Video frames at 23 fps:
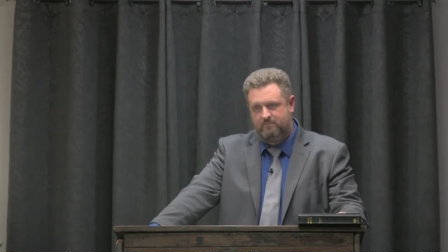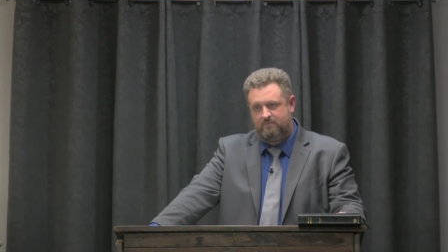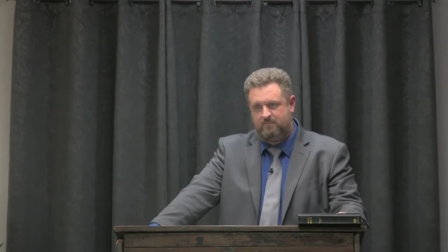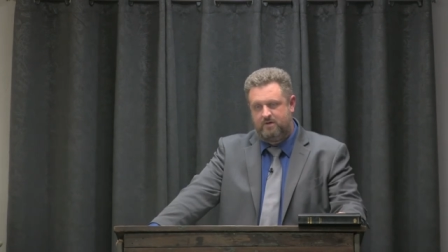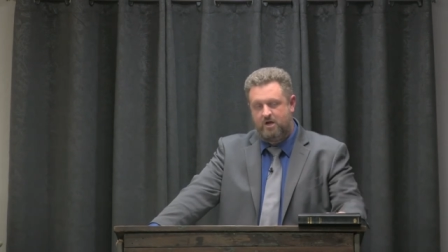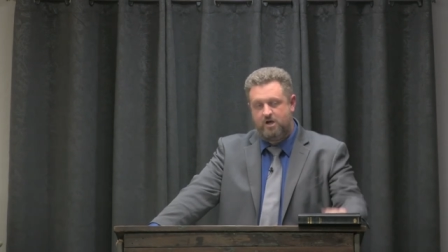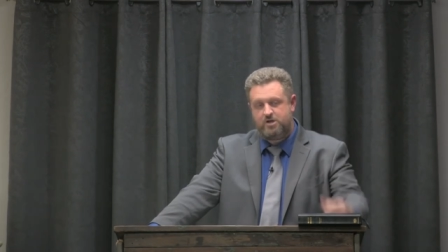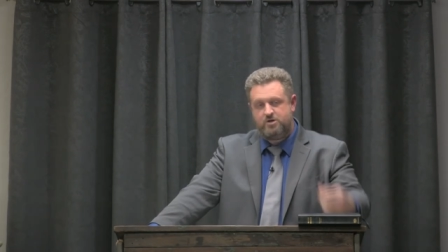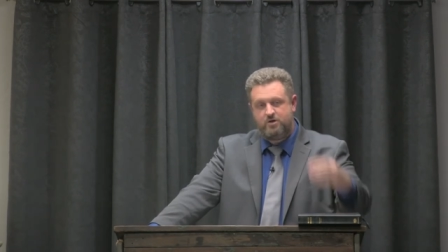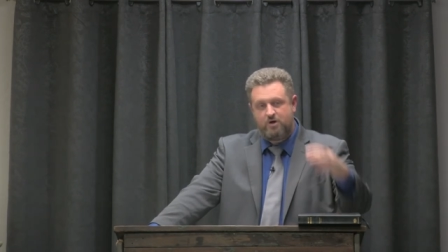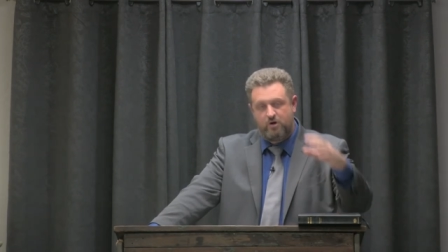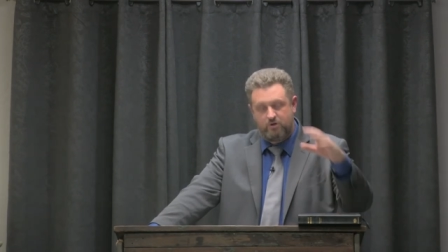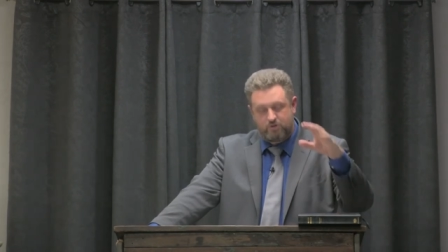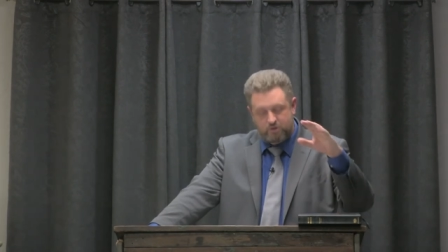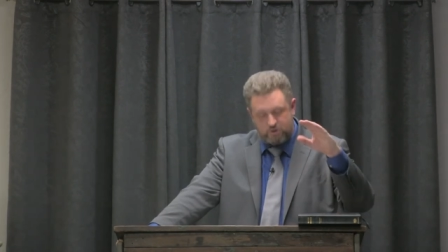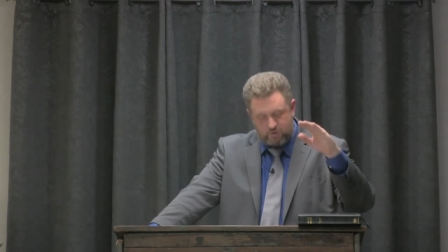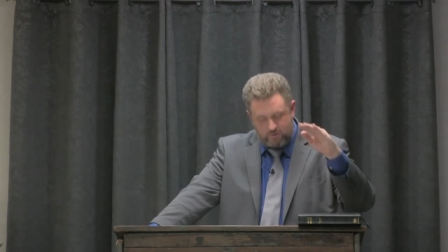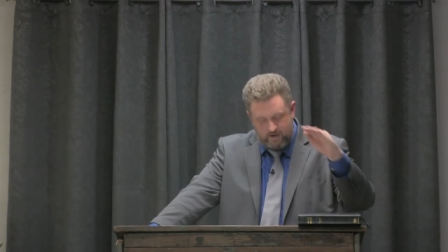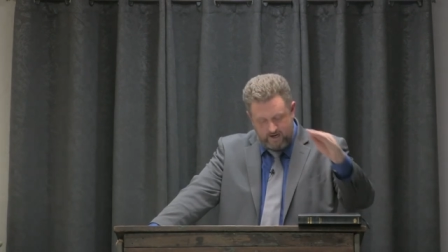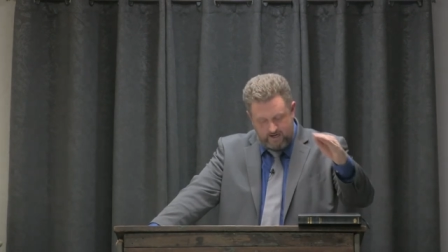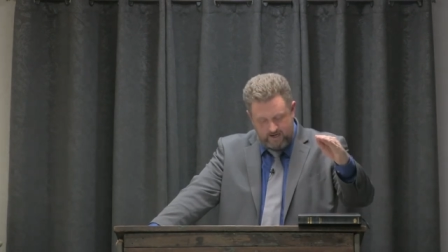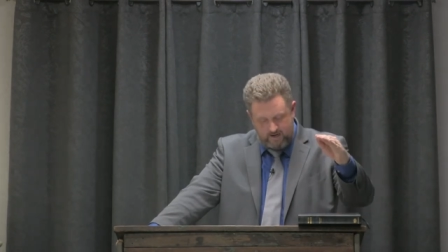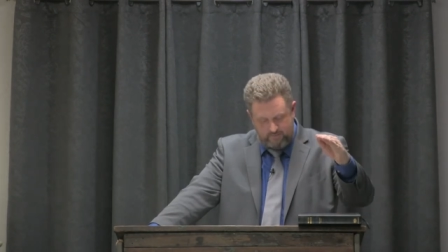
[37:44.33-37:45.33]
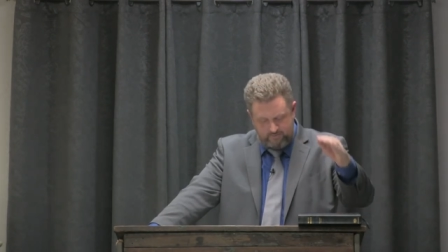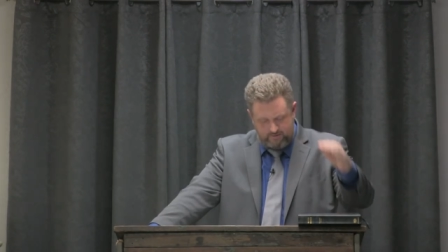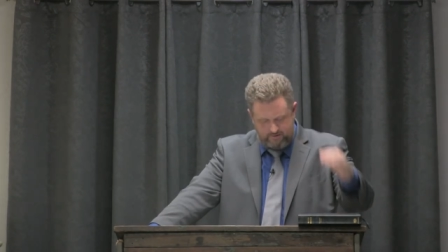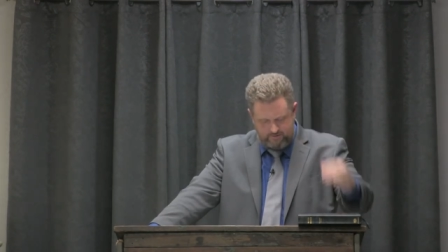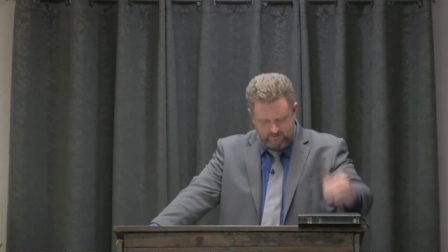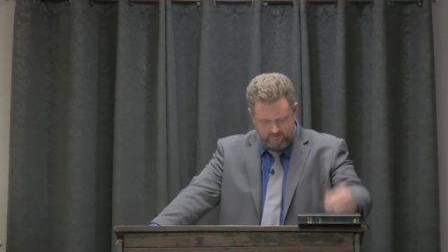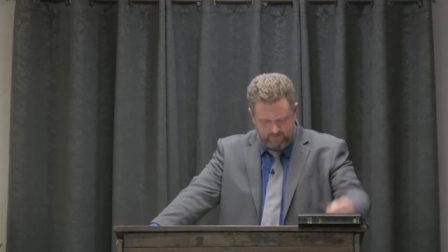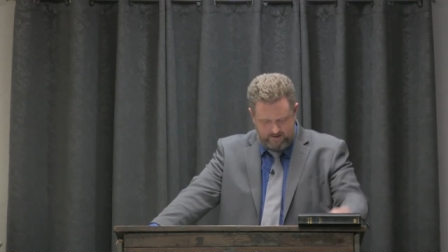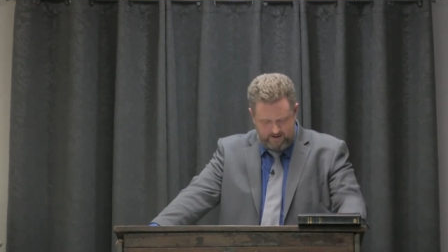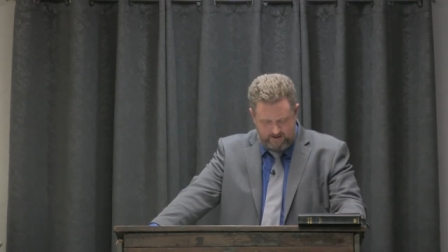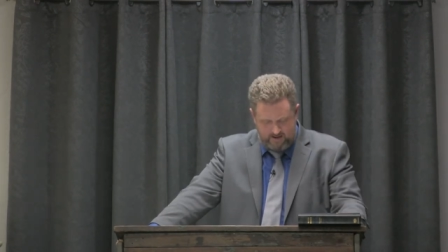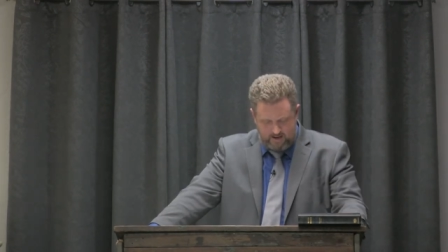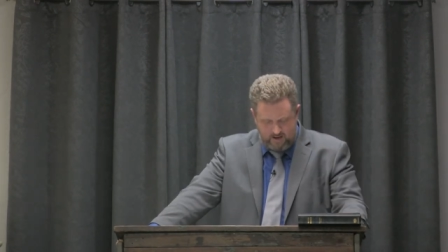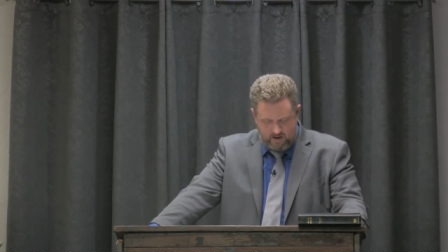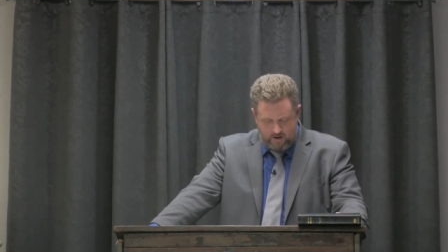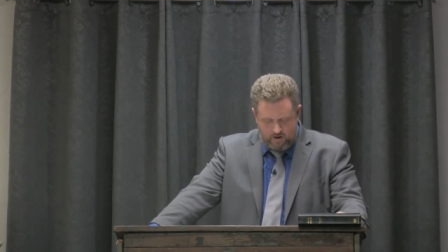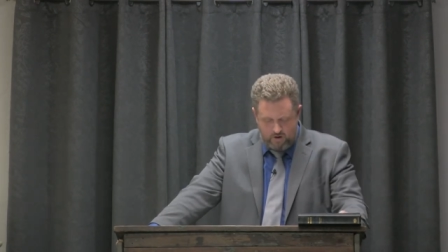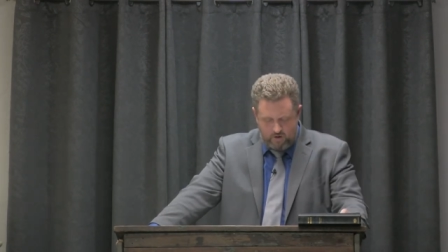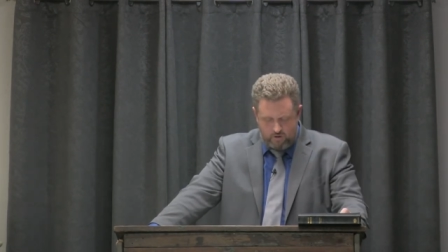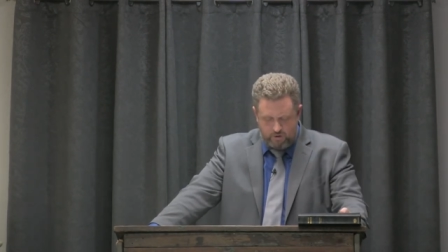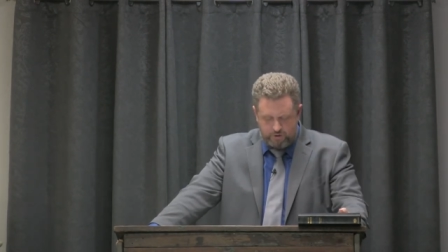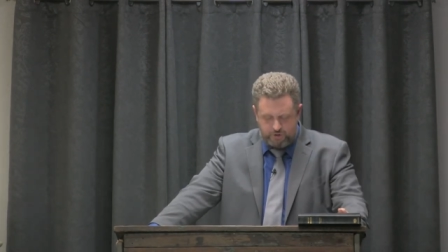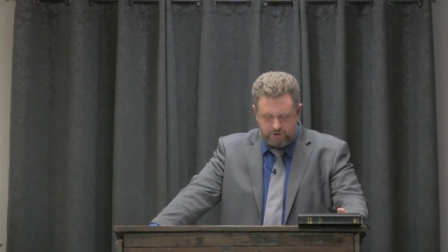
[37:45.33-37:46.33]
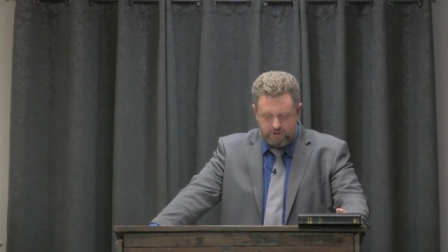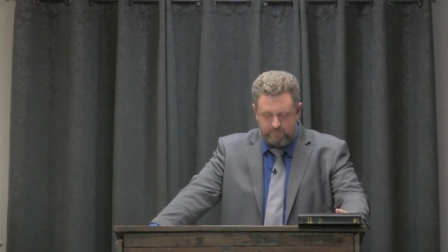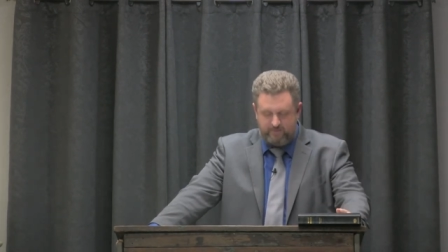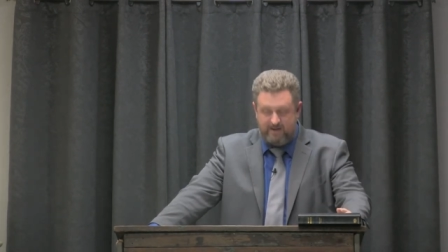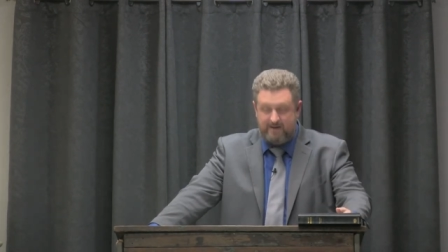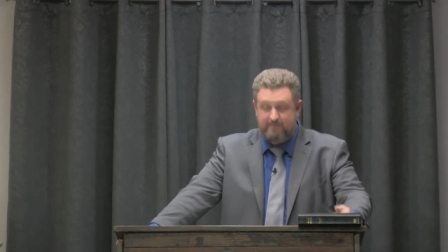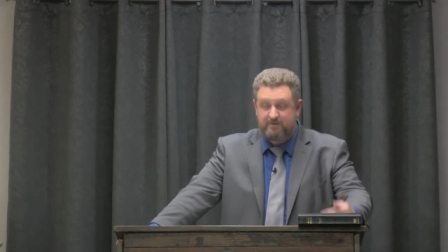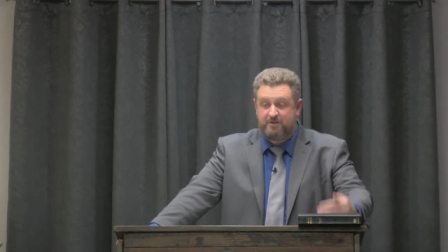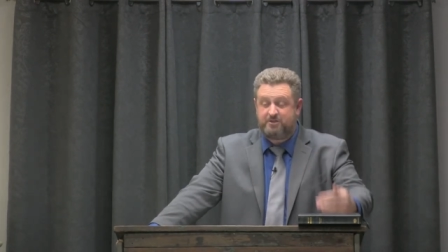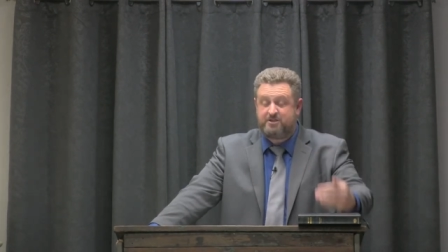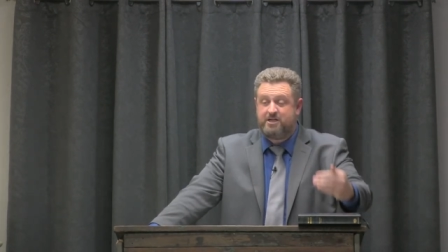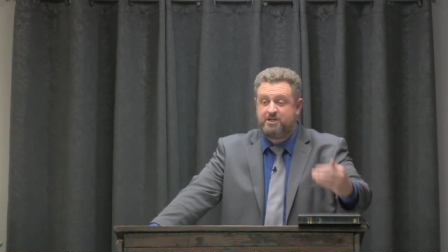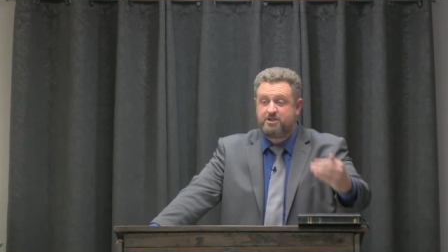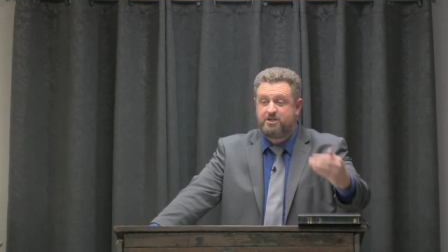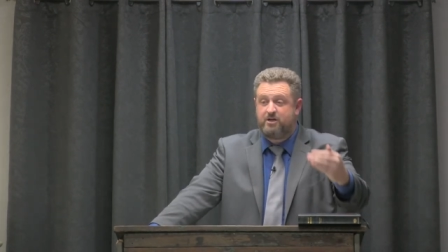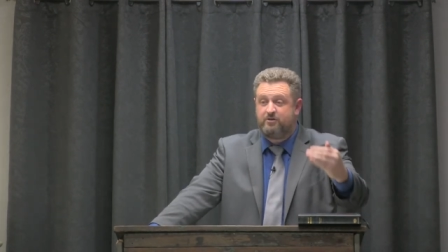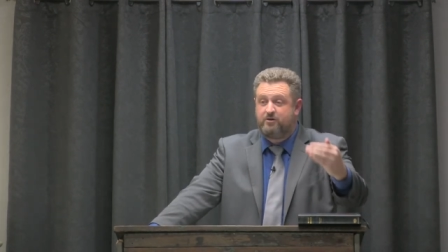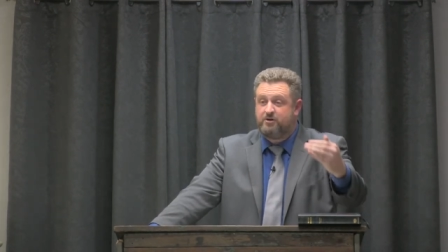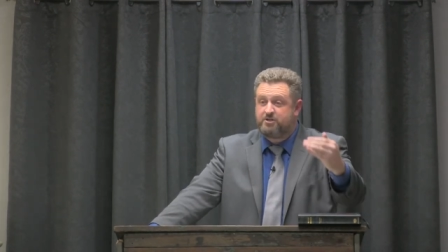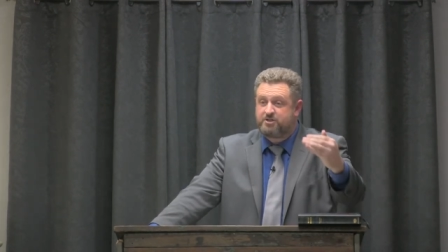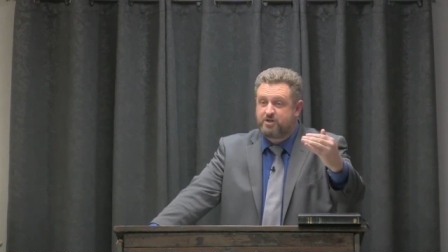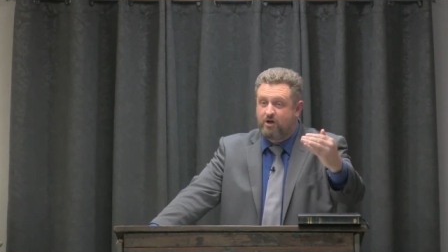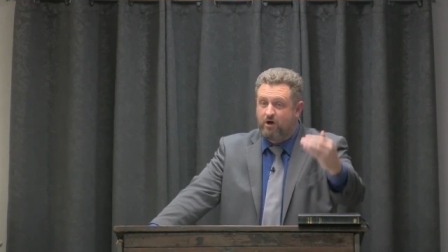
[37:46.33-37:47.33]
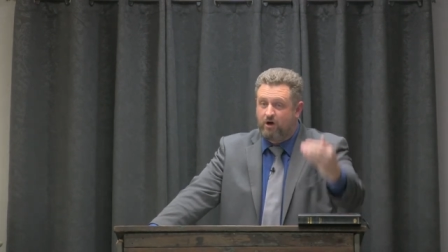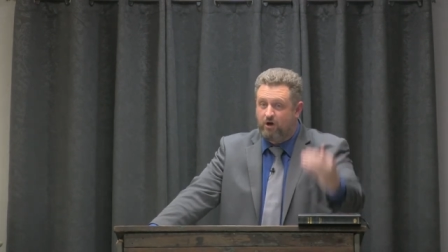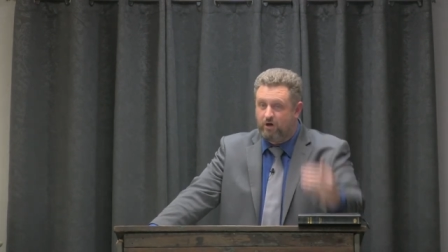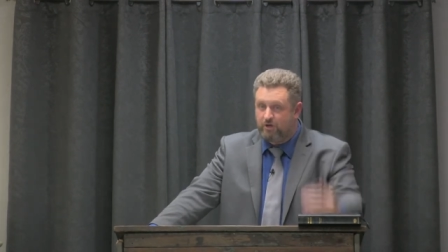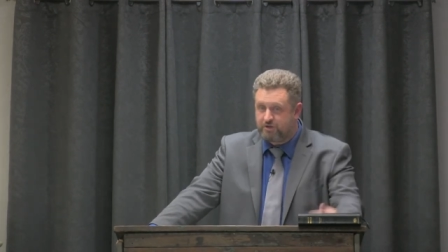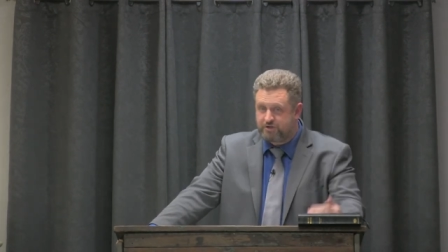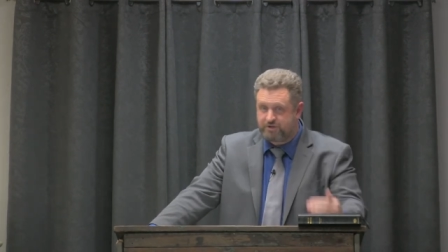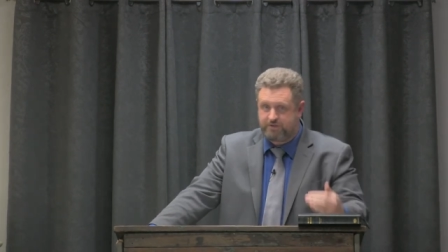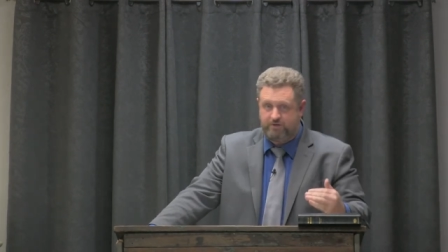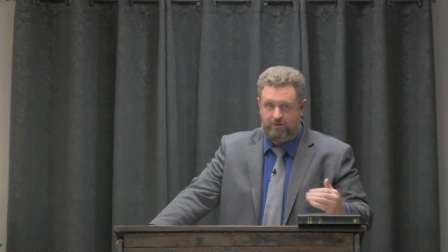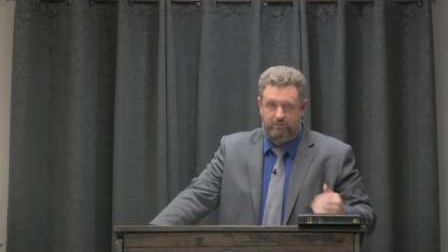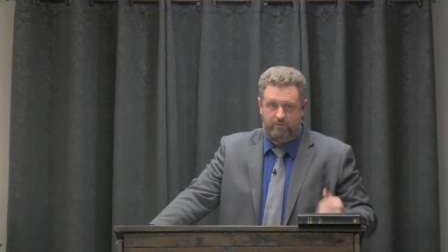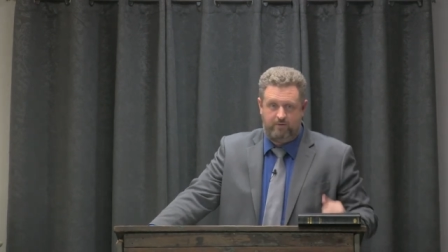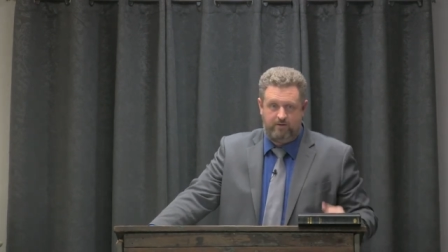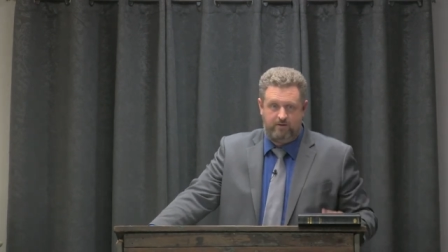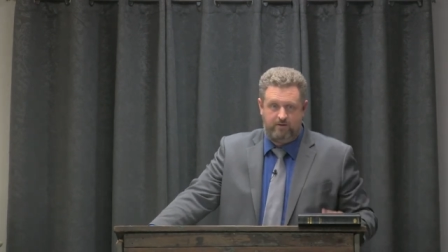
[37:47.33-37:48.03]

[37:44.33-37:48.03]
Now you go train up other men who shall be able to teach others also.